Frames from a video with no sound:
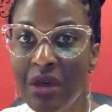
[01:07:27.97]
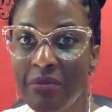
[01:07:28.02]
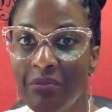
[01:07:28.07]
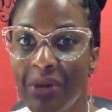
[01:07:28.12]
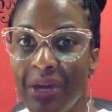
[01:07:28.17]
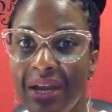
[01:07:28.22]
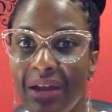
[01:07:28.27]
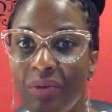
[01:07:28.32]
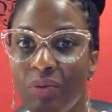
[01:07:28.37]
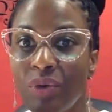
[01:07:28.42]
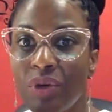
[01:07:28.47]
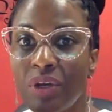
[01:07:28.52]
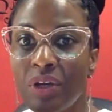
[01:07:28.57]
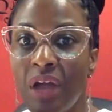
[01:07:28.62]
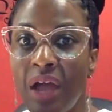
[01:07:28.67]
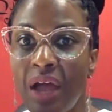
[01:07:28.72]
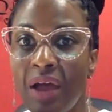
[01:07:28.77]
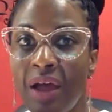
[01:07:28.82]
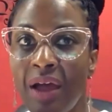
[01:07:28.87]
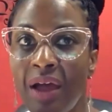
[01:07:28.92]
but I
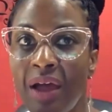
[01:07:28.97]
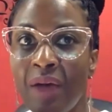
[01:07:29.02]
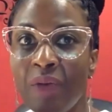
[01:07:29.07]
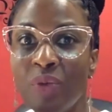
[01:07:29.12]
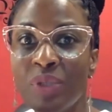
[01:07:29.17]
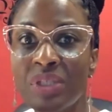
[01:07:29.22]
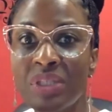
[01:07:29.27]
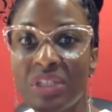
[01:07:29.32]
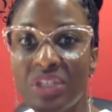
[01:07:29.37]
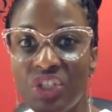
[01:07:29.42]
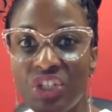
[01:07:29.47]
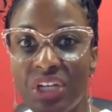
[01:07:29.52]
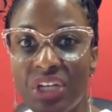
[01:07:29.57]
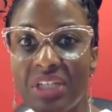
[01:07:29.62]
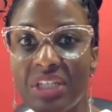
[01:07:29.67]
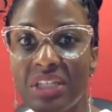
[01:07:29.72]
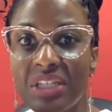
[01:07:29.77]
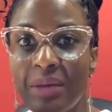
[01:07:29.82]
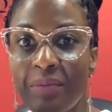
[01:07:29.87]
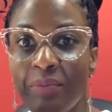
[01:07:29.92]
would
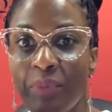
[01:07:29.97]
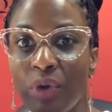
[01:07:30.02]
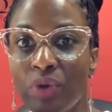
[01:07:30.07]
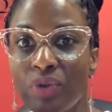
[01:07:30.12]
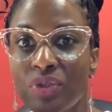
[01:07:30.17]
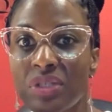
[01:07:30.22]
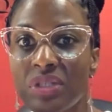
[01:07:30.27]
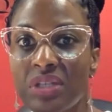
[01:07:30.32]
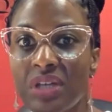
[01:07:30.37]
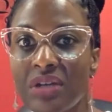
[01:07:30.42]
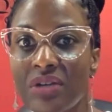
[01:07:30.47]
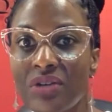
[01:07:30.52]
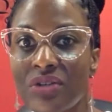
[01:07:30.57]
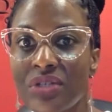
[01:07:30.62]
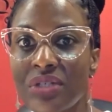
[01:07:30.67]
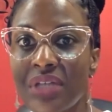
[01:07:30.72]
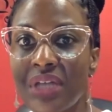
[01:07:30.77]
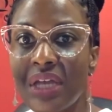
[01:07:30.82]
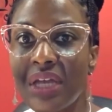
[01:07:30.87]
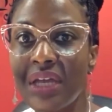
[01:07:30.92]
suggest that persons
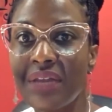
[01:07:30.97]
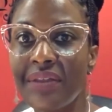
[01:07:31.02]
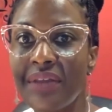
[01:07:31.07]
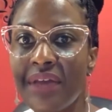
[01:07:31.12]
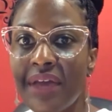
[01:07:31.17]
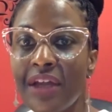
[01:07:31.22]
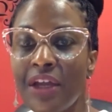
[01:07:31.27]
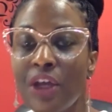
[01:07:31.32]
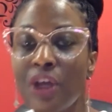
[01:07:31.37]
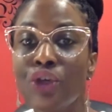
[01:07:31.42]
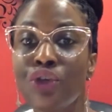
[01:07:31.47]
understand that